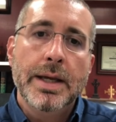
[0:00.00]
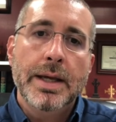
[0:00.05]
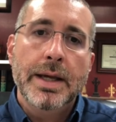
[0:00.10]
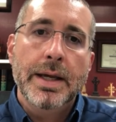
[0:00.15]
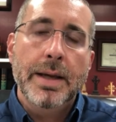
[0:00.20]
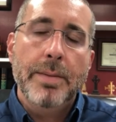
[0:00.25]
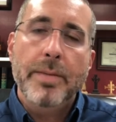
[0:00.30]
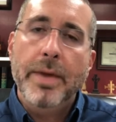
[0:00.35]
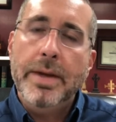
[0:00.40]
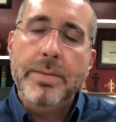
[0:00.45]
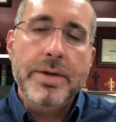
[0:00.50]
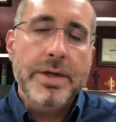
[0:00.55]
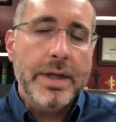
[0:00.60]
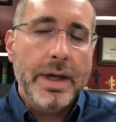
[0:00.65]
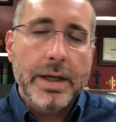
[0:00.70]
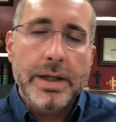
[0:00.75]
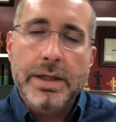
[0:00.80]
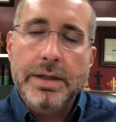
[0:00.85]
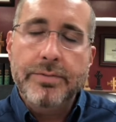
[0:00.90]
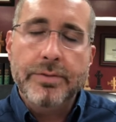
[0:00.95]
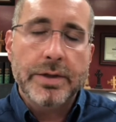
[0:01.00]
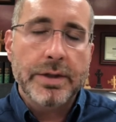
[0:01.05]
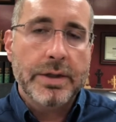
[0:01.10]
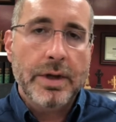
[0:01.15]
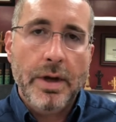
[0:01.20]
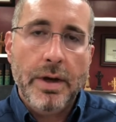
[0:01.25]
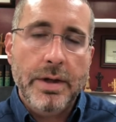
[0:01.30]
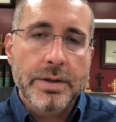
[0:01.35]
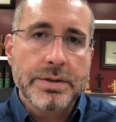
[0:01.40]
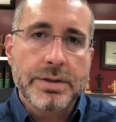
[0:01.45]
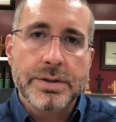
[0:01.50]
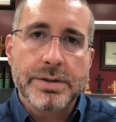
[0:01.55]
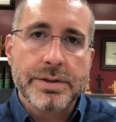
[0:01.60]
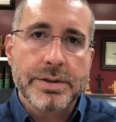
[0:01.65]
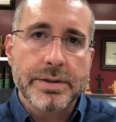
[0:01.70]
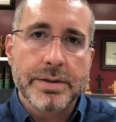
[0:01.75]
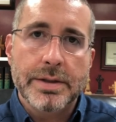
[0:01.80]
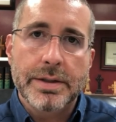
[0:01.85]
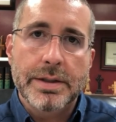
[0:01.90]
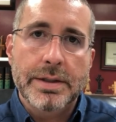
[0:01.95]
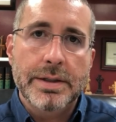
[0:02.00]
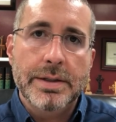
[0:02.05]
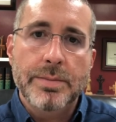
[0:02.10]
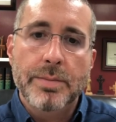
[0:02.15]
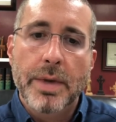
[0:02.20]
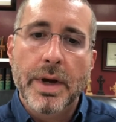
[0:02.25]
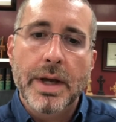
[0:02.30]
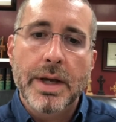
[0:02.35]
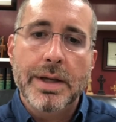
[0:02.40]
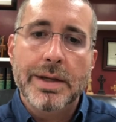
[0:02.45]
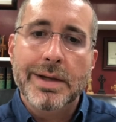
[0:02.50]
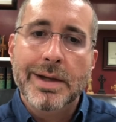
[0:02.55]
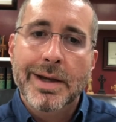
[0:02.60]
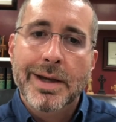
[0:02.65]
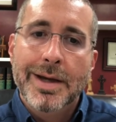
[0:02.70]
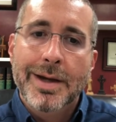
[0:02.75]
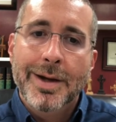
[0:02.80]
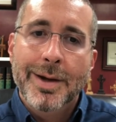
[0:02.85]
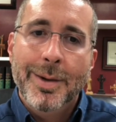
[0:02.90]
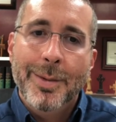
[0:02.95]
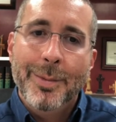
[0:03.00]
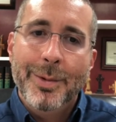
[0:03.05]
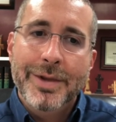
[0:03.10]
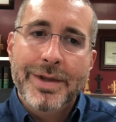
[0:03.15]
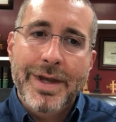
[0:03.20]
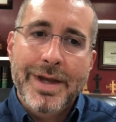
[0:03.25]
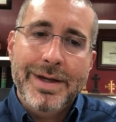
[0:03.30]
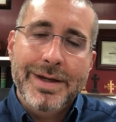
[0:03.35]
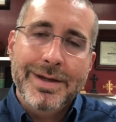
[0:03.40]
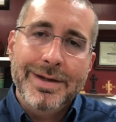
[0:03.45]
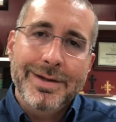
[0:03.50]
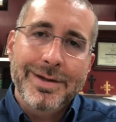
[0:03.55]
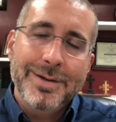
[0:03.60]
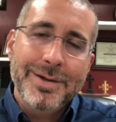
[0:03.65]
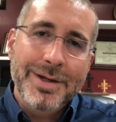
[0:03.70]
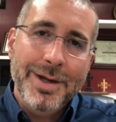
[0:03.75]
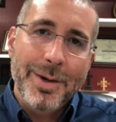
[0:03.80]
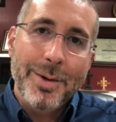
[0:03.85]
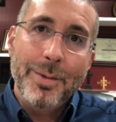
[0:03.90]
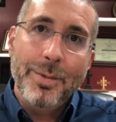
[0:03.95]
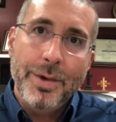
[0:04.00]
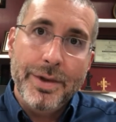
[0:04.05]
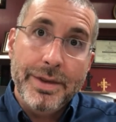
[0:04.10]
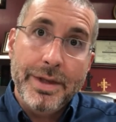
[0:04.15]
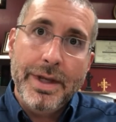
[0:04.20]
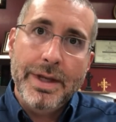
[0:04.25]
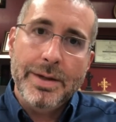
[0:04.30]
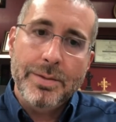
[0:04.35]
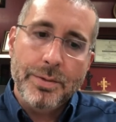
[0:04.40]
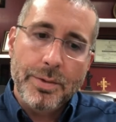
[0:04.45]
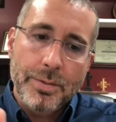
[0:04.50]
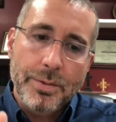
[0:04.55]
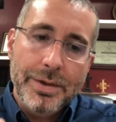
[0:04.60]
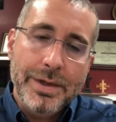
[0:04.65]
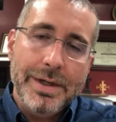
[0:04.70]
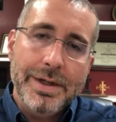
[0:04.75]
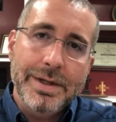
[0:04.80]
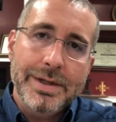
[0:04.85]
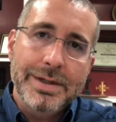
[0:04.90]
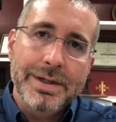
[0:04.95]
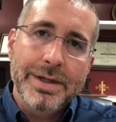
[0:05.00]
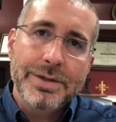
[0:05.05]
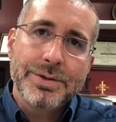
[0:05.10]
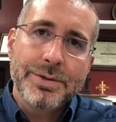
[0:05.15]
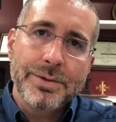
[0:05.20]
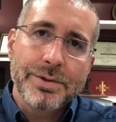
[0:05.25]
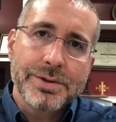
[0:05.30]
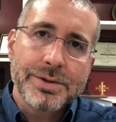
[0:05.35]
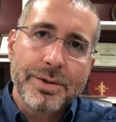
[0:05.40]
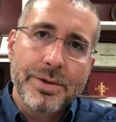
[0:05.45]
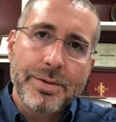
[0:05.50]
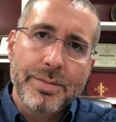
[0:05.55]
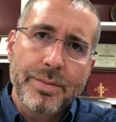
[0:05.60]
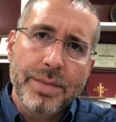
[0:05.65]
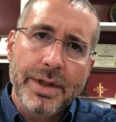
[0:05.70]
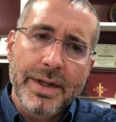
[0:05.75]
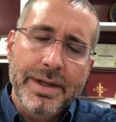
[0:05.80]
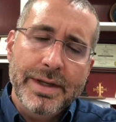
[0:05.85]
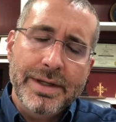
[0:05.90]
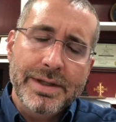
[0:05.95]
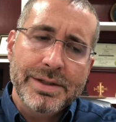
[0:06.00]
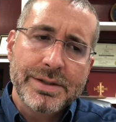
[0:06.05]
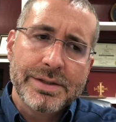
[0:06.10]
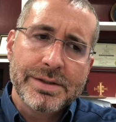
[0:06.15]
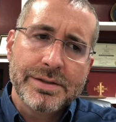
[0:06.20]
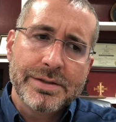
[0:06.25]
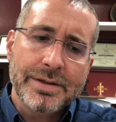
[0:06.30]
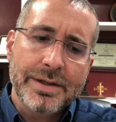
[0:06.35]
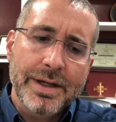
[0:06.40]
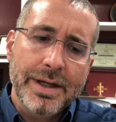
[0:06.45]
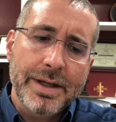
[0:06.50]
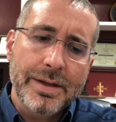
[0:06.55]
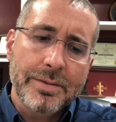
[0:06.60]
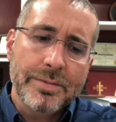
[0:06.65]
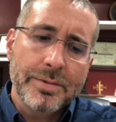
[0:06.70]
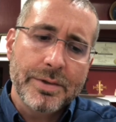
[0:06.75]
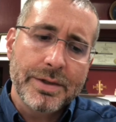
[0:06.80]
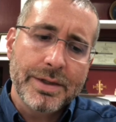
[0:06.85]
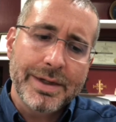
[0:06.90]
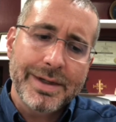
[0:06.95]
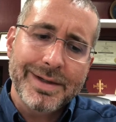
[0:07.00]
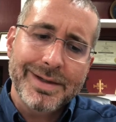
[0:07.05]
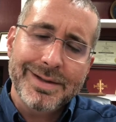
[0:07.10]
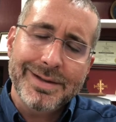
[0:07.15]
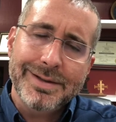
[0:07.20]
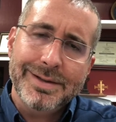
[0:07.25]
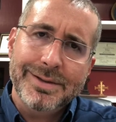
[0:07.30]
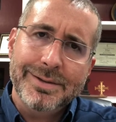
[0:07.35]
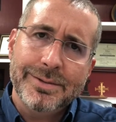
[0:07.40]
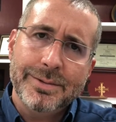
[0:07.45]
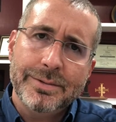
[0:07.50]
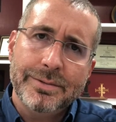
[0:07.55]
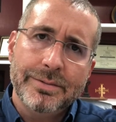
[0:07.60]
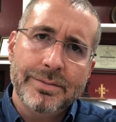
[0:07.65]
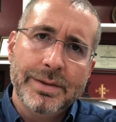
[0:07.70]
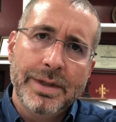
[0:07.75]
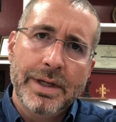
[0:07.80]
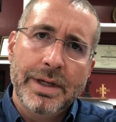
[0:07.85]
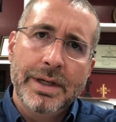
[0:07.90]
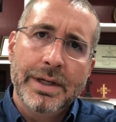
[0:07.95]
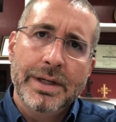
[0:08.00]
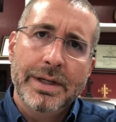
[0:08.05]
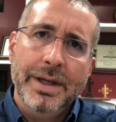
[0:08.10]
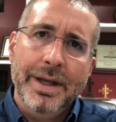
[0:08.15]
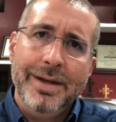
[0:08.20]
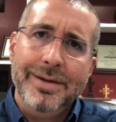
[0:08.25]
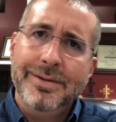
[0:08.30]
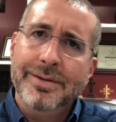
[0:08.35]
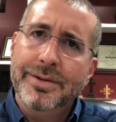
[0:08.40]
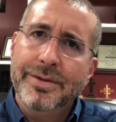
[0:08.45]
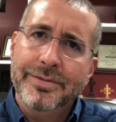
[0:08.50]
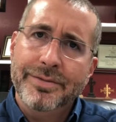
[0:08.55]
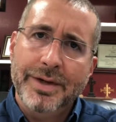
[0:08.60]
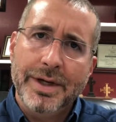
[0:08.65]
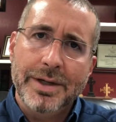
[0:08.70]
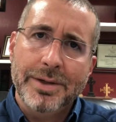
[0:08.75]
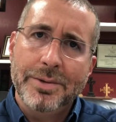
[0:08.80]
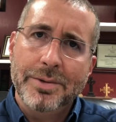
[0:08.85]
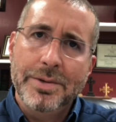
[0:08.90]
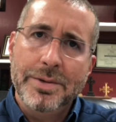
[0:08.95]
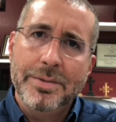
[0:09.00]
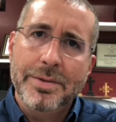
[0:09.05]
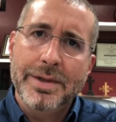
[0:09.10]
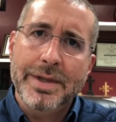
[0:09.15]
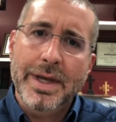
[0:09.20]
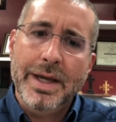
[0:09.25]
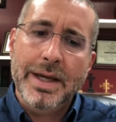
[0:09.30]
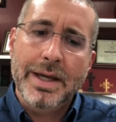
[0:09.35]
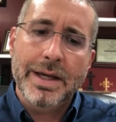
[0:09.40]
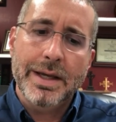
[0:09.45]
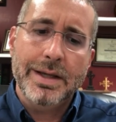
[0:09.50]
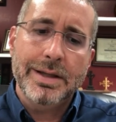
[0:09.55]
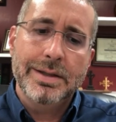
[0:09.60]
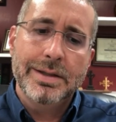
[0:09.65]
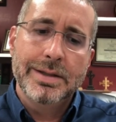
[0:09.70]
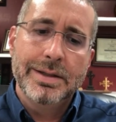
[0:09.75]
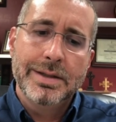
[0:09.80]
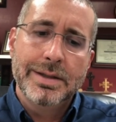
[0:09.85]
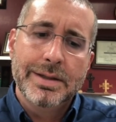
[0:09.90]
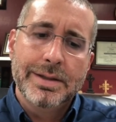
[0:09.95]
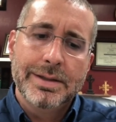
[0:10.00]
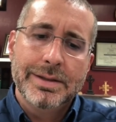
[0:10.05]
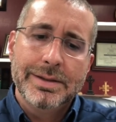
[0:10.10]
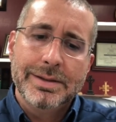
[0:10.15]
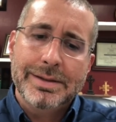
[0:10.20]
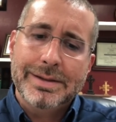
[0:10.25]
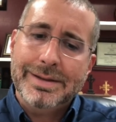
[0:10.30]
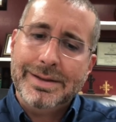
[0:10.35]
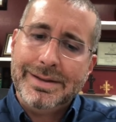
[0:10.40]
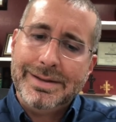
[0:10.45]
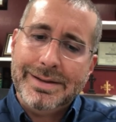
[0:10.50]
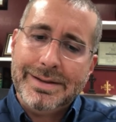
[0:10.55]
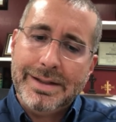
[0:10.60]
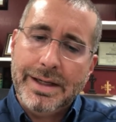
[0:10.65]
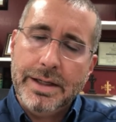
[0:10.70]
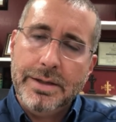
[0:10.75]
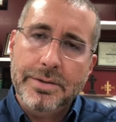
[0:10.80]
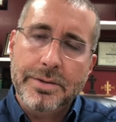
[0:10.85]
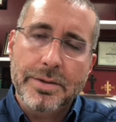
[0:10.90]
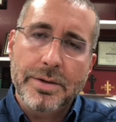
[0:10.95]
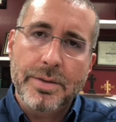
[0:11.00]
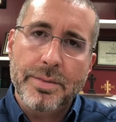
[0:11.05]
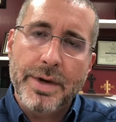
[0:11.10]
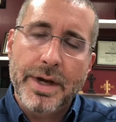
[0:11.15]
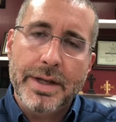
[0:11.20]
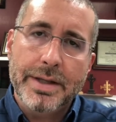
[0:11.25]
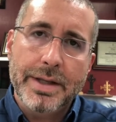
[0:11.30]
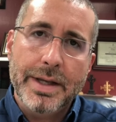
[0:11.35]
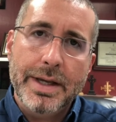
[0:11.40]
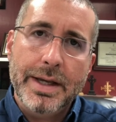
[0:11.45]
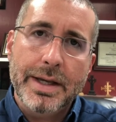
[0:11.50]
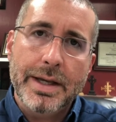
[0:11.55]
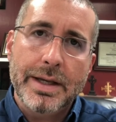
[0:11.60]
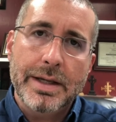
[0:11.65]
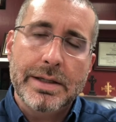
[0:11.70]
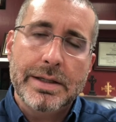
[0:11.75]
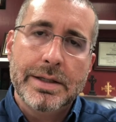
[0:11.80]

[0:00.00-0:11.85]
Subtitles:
maybe not even consciously, but when we get to a certain place and we're like, "Oh, I don't know if I agree with that. I don't know about that."